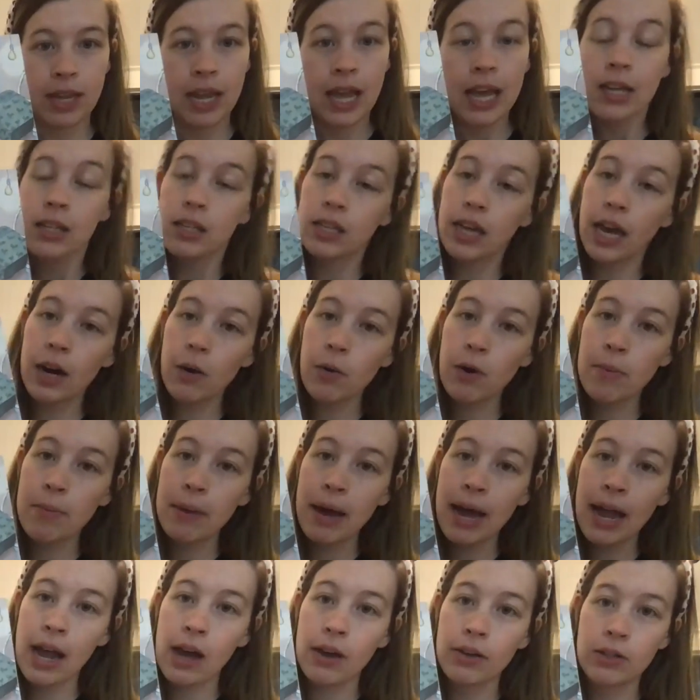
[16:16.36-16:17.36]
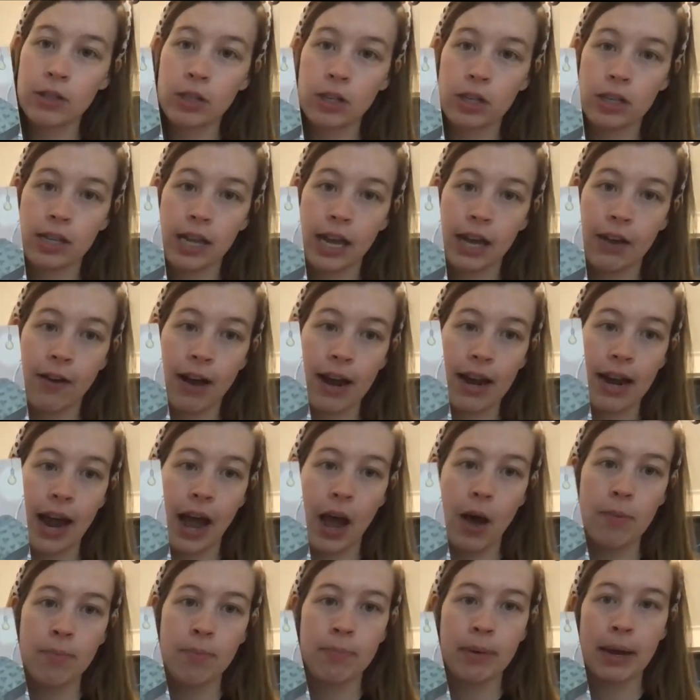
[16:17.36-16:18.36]
It's kind of what my house looks like right
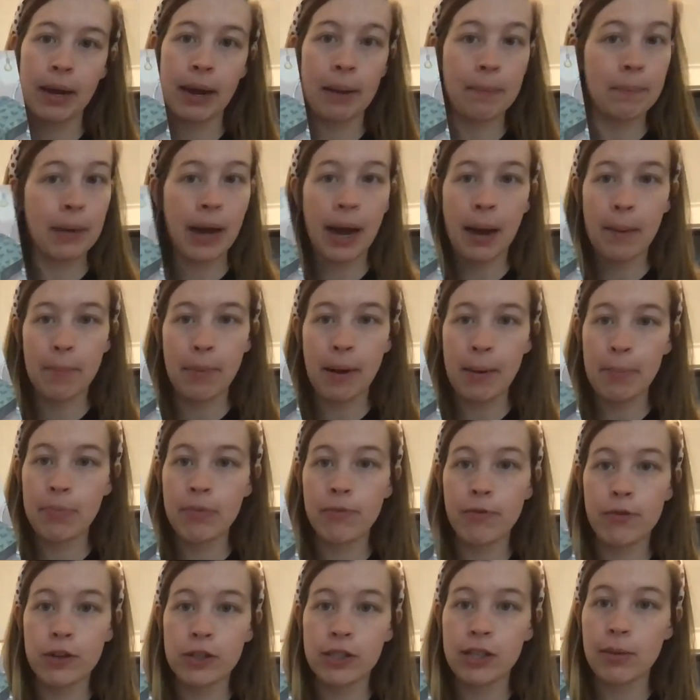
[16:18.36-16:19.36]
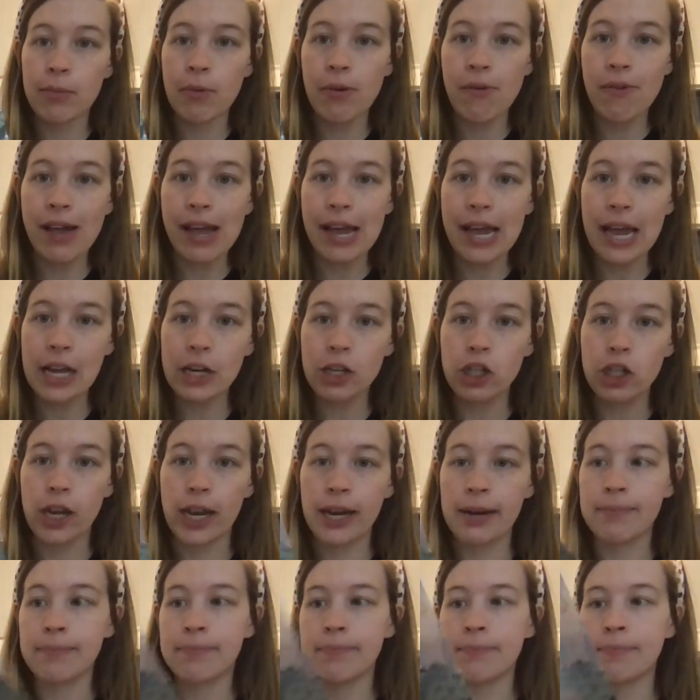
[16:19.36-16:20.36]
now, but I'm not prepping for summer
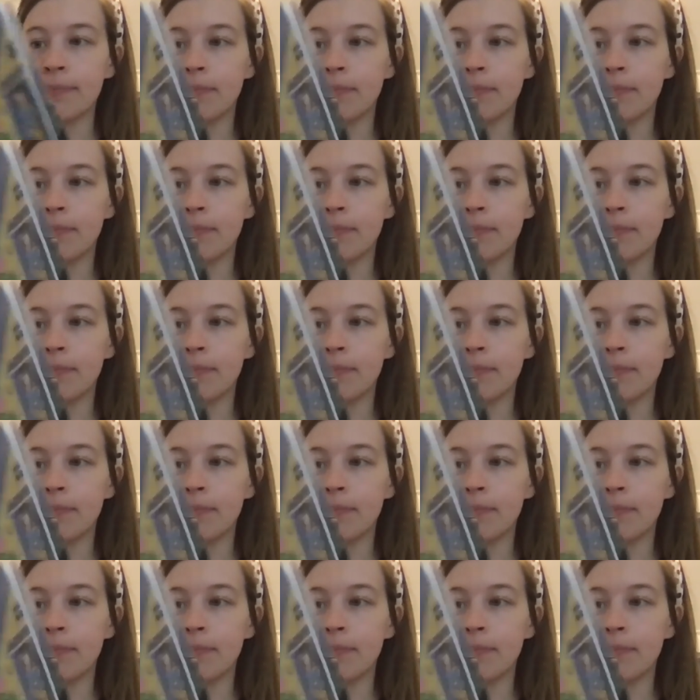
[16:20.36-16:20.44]
vacation.